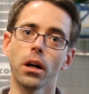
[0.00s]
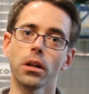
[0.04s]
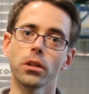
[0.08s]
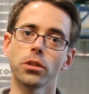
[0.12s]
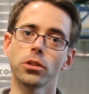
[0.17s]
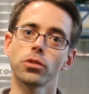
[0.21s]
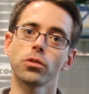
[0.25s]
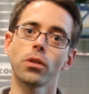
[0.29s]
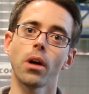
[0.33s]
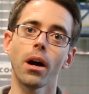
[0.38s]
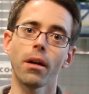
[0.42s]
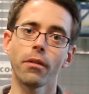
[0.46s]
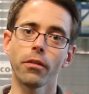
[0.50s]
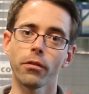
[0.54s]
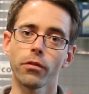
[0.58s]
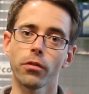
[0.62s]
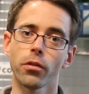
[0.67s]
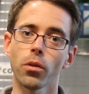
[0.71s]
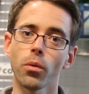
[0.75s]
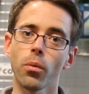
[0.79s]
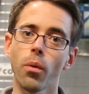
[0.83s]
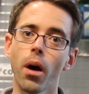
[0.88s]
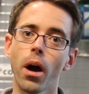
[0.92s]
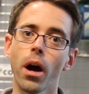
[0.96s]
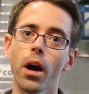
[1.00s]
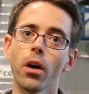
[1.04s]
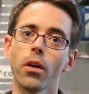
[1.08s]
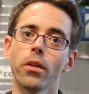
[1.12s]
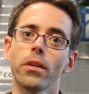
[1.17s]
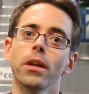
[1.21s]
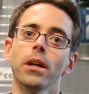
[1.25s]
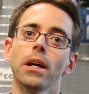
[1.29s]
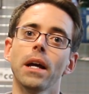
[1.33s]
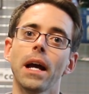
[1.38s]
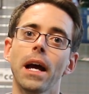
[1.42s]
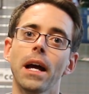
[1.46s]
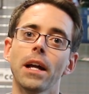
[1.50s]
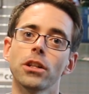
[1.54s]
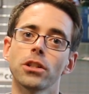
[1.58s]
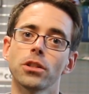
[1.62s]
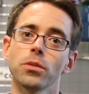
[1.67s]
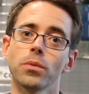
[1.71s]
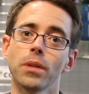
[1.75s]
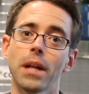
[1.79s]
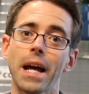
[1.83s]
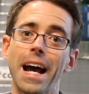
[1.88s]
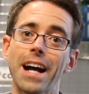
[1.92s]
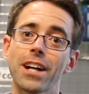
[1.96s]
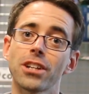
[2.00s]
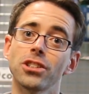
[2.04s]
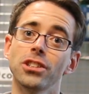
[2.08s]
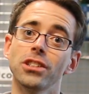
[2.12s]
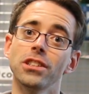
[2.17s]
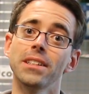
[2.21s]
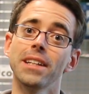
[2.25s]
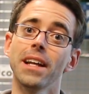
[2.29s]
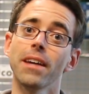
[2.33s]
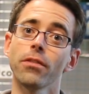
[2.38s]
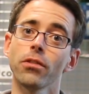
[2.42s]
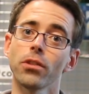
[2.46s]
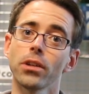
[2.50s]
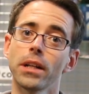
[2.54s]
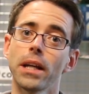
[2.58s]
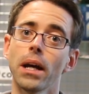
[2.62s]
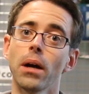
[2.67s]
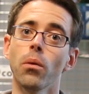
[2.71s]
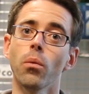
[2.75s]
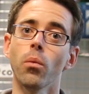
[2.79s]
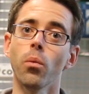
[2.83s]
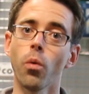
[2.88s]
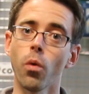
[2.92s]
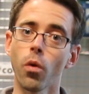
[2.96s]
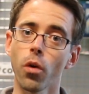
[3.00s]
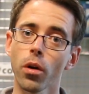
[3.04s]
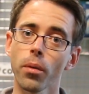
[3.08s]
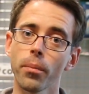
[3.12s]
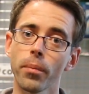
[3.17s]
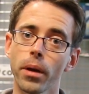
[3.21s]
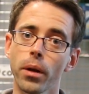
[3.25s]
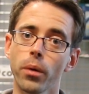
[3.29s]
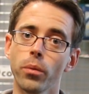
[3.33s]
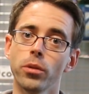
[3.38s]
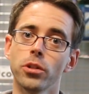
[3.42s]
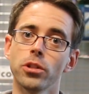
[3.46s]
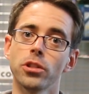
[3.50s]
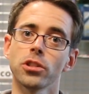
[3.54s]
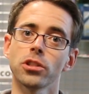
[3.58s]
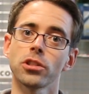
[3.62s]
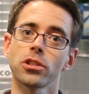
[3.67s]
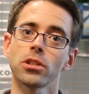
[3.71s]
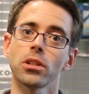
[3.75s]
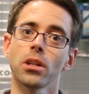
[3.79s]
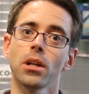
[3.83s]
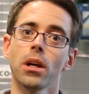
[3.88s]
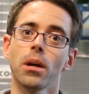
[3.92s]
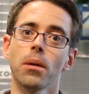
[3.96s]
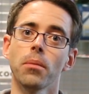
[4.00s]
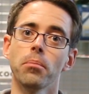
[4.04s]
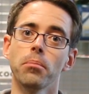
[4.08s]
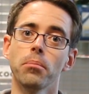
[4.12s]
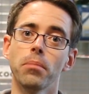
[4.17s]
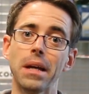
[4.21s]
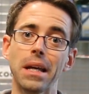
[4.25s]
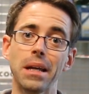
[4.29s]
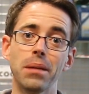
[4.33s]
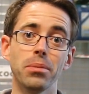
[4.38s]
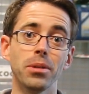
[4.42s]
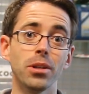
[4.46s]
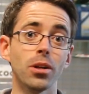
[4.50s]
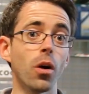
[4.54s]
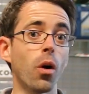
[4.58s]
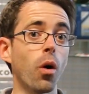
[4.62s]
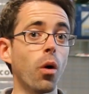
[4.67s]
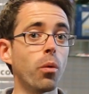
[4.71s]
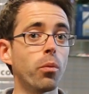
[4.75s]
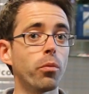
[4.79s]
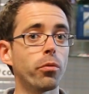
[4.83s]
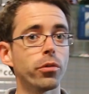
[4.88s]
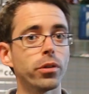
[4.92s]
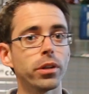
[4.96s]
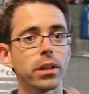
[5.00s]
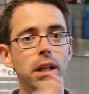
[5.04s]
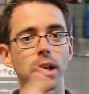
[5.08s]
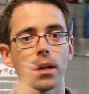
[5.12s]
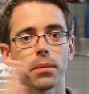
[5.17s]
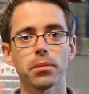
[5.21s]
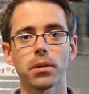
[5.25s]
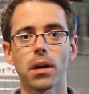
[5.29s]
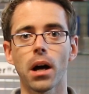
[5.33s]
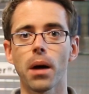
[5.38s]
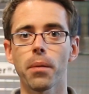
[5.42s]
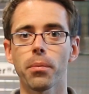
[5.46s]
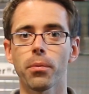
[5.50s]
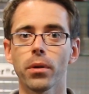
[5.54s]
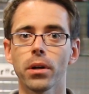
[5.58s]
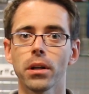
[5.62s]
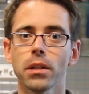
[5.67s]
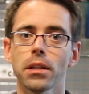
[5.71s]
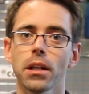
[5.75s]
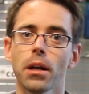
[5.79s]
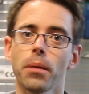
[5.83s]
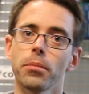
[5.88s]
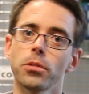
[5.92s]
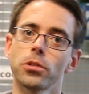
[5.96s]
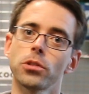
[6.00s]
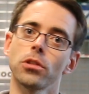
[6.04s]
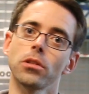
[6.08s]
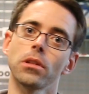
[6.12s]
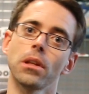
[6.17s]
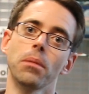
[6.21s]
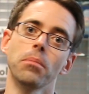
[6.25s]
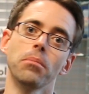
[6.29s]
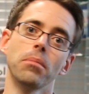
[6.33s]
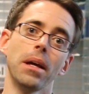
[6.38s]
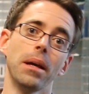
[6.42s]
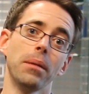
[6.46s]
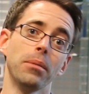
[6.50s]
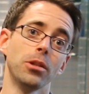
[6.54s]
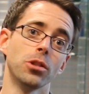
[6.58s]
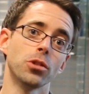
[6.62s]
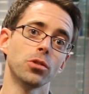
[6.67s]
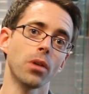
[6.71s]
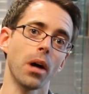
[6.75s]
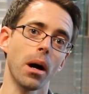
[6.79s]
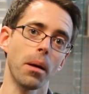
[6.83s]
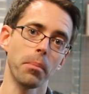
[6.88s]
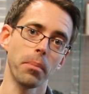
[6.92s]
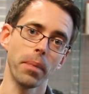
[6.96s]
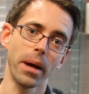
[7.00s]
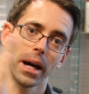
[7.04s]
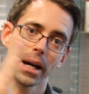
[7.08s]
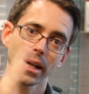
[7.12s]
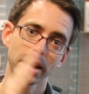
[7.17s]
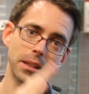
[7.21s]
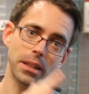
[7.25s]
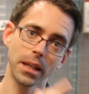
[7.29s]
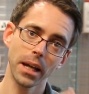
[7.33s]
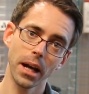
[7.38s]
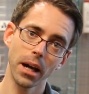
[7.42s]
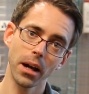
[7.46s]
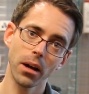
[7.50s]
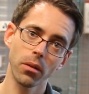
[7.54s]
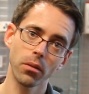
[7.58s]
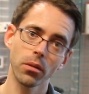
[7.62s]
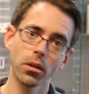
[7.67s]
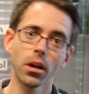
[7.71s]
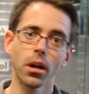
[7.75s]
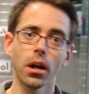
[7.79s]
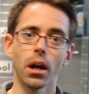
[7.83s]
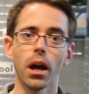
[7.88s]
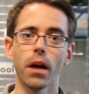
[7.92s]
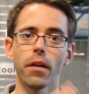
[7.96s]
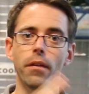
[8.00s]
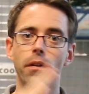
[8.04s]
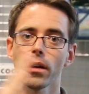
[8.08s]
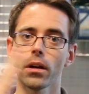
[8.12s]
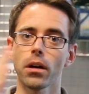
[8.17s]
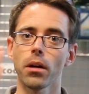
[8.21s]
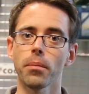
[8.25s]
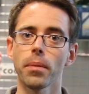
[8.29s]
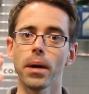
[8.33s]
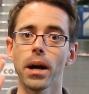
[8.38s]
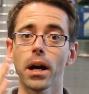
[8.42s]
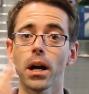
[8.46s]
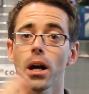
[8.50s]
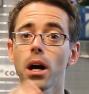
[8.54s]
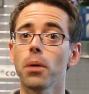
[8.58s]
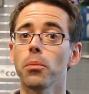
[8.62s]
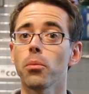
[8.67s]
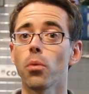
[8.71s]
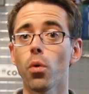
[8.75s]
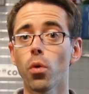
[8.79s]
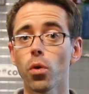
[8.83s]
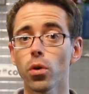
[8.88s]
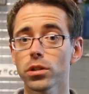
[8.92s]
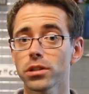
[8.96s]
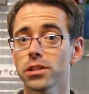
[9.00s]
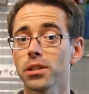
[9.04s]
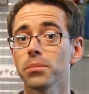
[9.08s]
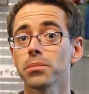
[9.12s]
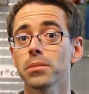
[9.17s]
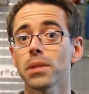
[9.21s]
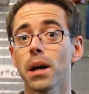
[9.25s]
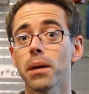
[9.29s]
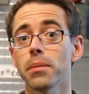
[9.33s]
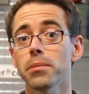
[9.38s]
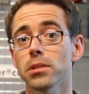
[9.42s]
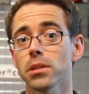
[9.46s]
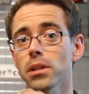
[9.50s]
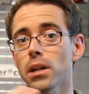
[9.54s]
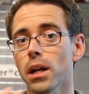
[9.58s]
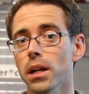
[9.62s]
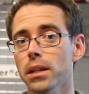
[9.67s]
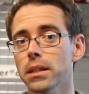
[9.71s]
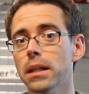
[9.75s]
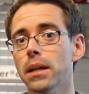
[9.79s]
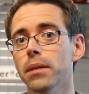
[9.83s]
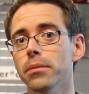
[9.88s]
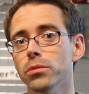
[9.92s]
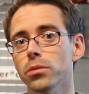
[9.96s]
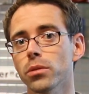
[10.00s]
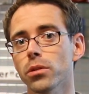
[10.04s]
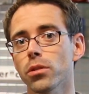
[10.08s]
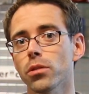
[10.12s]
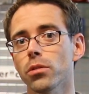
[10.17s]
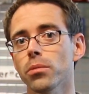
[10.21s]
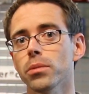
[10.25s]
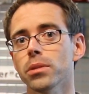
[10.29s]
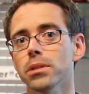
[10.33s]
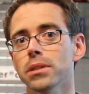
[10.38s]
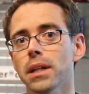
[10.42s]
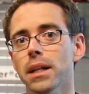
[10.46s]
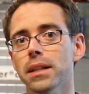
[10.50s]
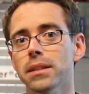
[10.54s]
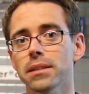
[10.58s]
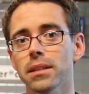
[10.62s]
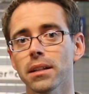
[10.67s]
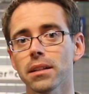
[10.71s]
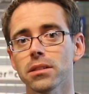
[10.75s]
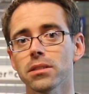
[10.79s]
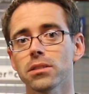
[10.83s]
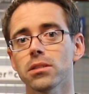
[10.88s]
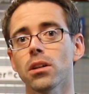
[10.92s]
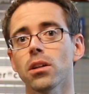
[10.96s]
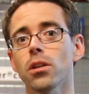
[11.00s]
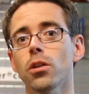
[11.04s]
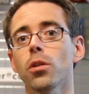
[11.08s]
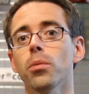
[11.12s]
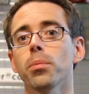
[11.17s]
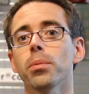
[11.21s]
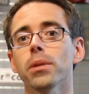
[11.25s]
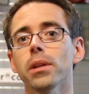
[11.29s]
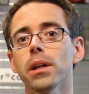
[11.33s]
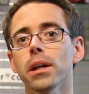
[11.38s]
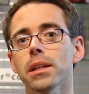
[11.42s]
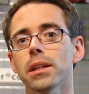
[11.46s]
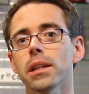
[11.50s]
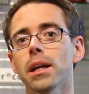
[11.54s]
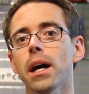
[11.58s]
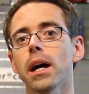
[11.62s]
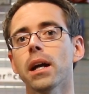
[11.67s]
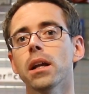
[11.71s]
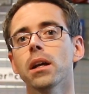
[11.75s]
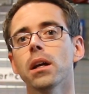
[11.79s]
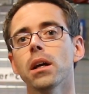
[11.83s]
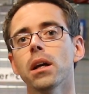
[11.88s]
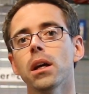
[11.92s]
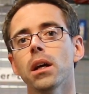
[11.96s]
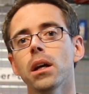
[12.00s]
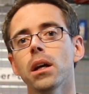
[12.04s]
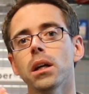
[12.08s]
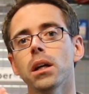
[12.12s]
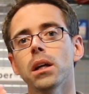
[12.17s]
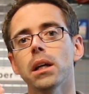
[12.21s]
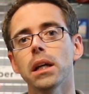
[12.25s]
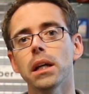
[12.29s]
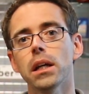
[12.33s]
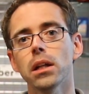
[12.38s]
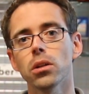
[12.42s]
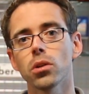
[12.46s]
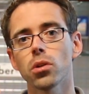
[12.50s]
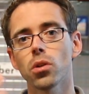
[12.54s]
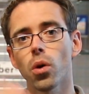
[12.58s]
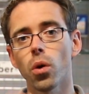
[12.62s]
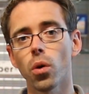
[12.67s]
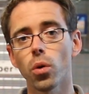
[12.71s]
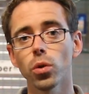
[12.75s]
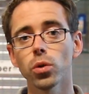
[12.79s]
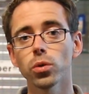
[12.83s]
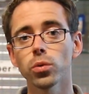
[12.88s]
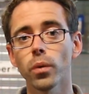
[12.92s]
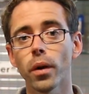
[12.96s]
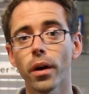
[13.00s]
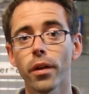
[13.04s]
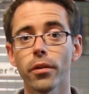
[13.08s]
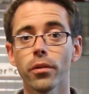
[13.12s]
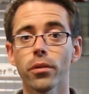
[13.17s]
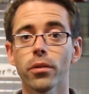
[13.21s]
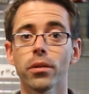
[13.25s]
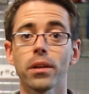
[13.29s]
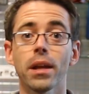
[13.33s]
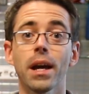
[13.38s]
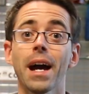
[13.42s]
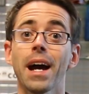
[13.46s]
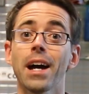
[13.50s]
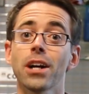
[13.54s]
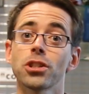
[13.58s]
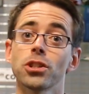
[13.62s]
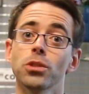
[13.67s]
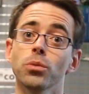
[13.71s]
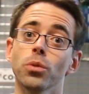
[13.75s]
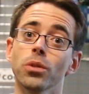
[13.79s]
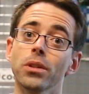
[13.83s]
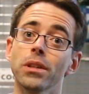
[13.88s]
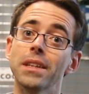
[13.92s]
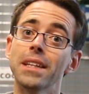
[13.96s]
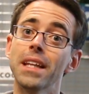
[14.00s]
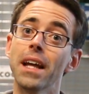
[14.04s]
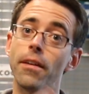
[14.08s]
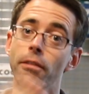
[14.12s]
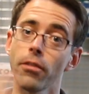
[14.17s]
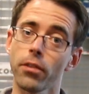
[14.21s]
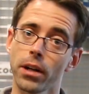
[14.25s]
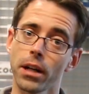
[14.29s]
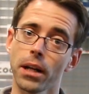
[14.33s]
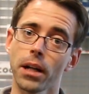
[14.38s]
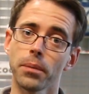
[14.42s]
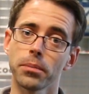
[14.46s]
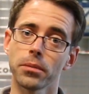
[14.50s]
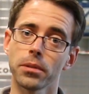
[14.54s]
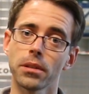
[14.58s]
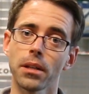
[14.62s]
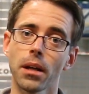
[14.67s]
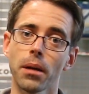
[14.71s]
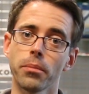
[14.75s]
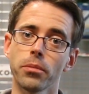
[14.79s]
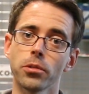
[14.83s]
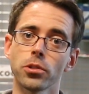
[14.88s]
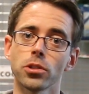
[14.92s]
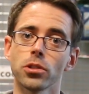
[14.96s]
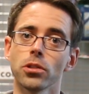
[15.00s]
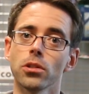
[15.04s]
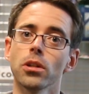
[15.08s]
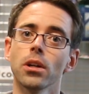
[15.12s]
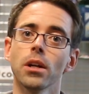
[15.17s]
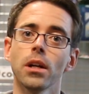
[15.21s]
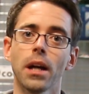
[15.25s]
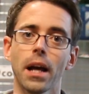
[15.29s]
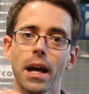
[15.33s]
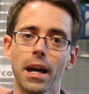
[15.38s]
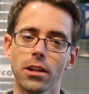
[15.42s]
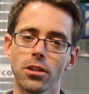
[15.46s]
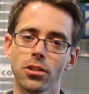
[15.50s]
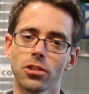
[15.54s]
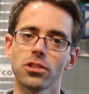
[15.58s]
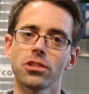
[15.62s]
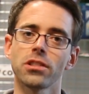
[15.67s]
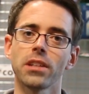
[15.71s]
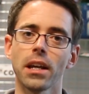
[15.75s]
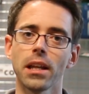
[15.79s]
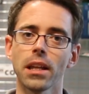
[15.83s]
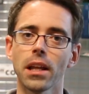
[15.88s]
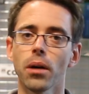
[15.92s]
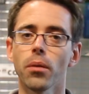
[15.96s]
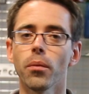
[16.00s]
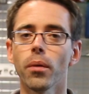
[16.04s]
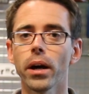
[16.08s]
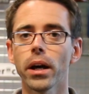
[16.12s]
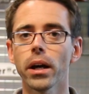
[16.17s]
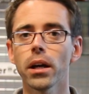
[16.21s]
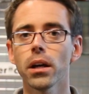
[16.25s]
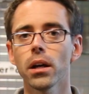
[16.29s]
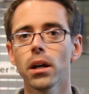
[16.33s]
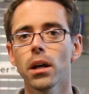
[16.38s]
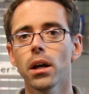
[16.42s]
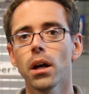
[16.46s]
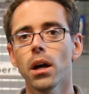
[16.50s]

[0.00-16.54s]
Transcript: drive it for a while, the engine would actually never get warm. It would just maybe hopefully get up to operating temperature, then maybe drop back down and then come back up. Or sometimes, a lot of times when thermostats get stuck open like that, in cold weather, they actually will never get up to temperature and just stay that way.